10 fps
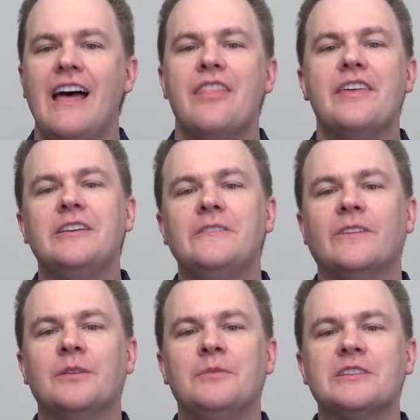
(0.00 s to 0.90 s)
Thank you
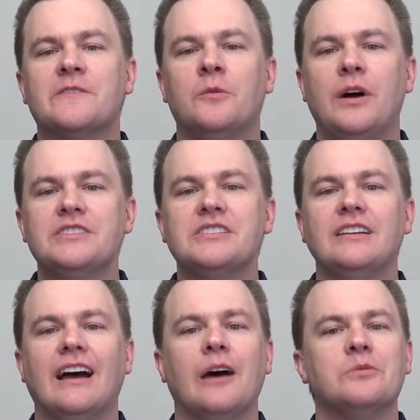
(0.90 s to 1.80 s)
very much for watching.
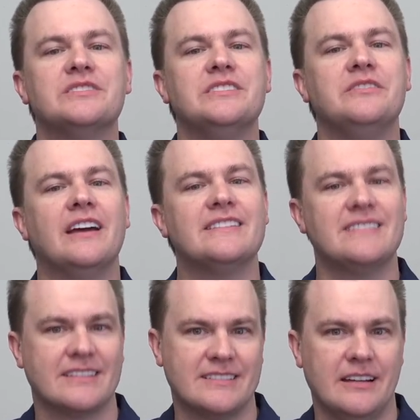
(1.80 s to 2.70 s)
I will see you guys
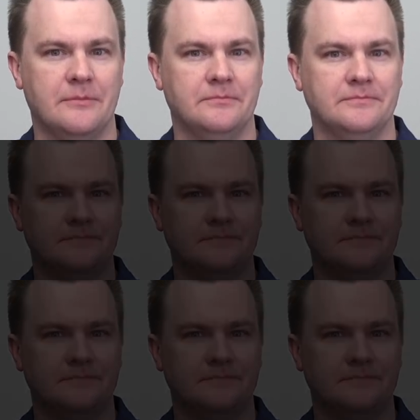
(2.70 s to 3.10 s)
next time.